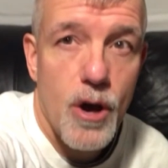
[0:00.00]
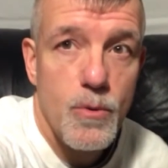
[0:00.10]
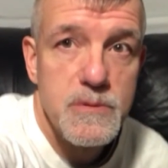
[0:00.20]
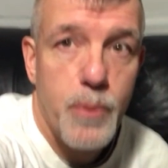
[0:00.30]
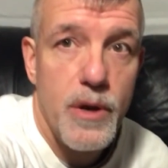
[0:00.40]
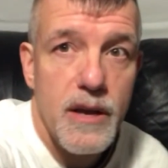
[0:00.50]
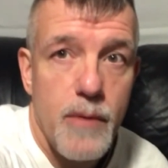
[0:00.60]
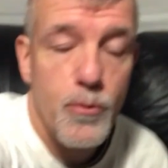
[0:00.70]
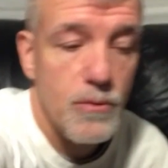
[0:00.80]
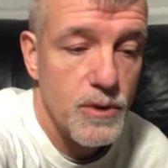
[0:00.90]
always putting
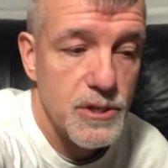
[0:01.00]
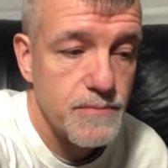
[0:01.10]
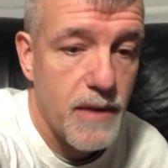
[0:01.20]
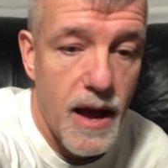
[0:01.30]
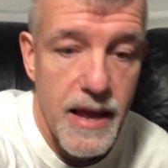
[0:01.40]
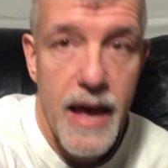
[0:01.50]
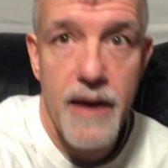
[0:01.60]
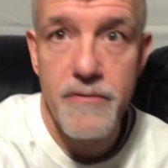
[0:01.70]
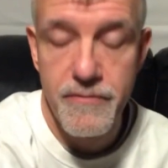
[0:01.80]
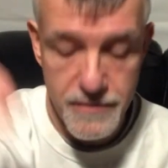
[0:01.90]
up with, which I
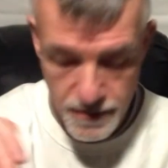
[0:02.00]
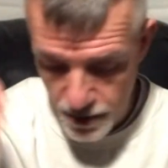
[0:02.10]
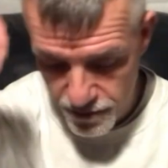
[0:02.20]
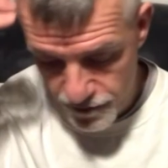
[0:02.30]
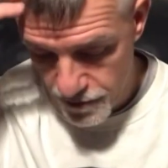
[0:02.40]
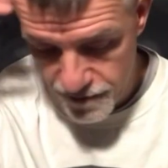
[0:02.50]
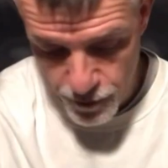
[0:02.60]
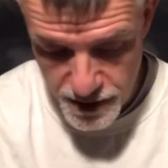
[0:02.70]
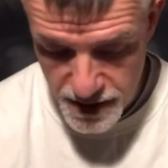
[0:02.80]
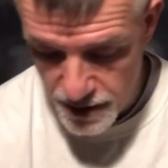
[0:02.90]
have, you know,
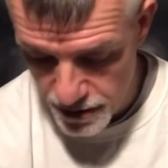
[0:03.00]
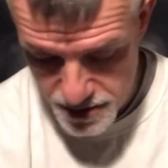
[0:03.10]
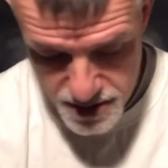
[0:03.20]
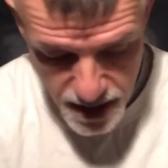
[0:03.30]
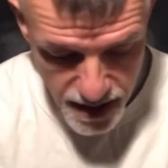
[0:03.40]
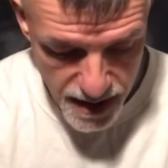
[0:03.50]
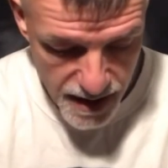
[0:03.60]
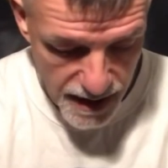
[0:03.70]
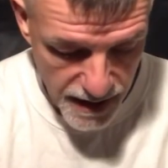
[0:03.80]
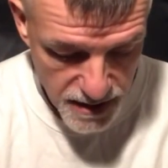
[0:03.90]
for years.
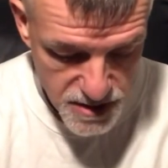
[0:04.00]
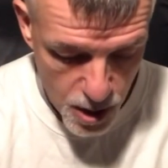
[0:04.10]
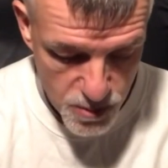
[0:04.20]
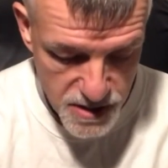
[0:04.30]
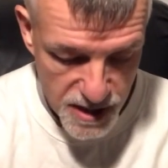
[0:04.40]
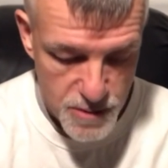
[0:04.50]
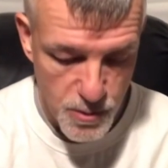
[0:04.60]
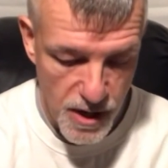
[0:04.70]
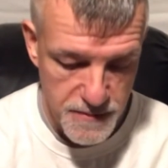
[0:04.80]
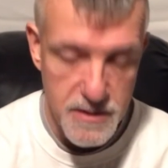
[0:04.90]
And it's always nice
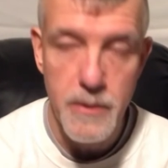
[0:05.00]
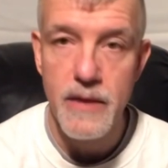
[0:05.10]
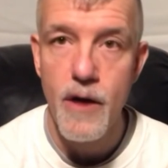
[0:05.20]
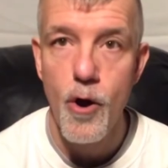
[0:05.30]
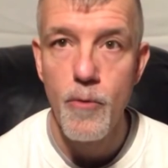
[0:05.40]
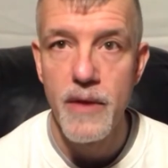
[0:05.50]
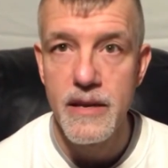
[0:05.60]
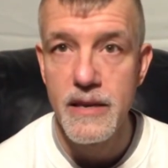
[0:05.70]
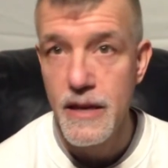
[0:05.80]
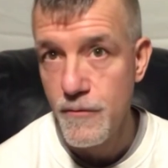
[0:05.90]
when you have somebody in the home
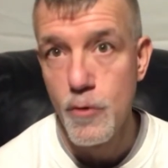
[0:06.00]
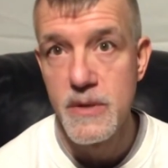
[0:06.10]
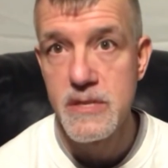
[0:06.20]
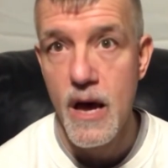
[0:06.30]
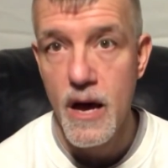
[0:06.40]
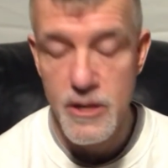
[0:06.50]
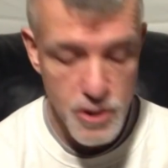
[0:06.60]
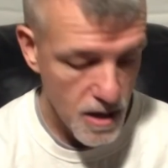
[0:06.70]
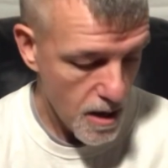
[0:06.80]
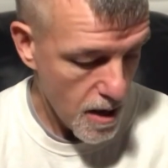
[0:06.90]
that can give you a massage
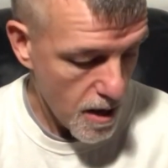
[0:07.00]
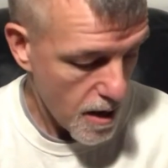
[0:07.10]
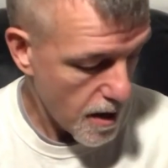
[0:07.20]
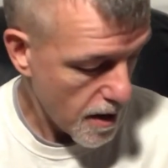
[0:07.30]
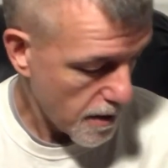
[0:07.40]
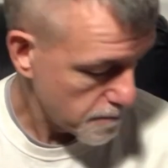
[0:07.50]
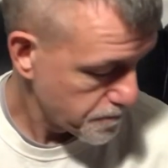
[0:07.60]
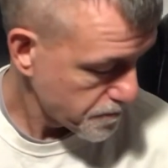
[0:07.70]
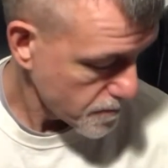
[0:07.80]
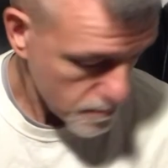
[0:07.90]

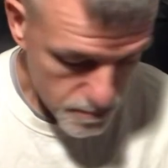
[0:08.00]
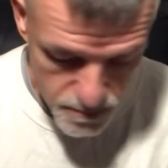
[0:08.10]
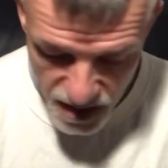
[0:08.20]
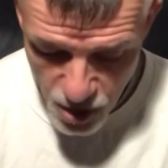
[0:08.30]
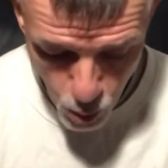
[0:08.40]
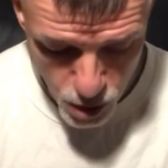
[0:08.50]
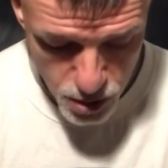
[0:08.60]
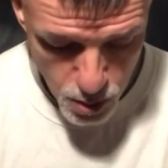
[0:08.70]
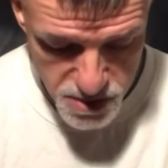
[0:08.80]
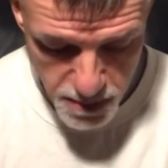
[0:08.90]
and
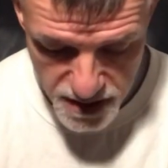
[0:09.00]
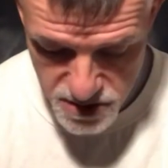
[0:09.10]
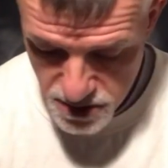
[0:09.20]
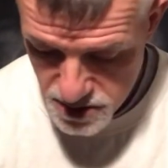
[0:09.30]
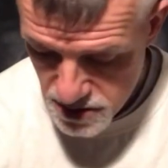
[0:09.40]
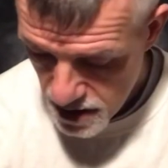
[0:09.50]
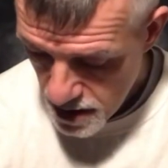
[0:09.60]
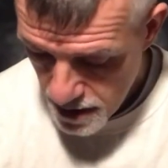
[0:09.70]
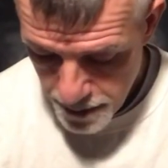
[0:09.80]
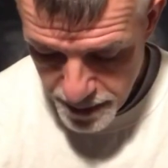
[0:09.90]
work those muscles.
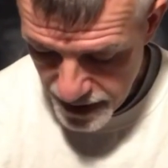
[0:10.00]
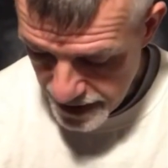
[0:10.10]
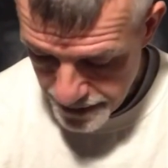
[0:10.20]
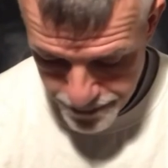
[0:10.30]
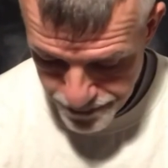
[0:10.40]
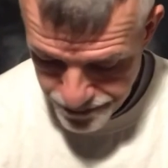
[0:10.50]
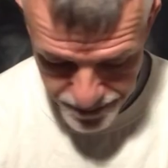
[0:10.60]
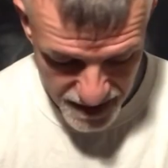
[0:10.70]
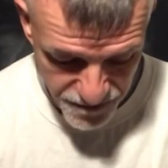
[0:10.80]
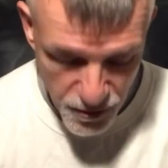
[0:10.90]
But
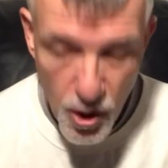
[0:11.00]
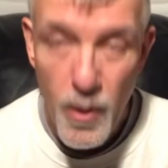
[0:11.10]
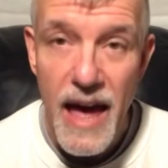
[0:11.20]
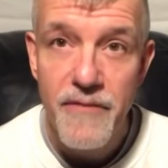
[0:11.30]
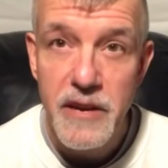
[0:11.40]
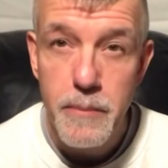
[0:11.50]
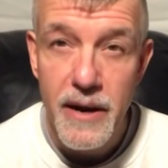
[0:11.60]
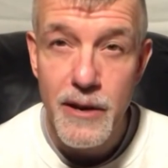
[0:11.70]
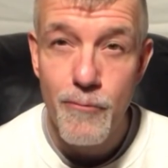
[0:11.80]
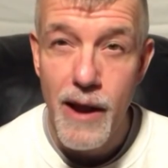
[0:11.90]
if you don't have
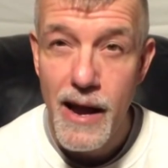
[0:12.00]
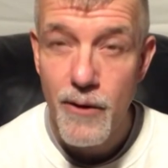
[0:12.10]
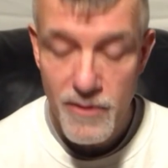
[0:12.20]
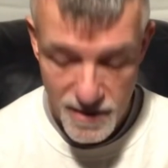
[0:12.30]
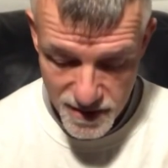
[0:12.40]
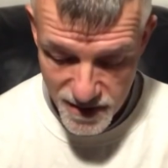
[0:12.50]
anybody around,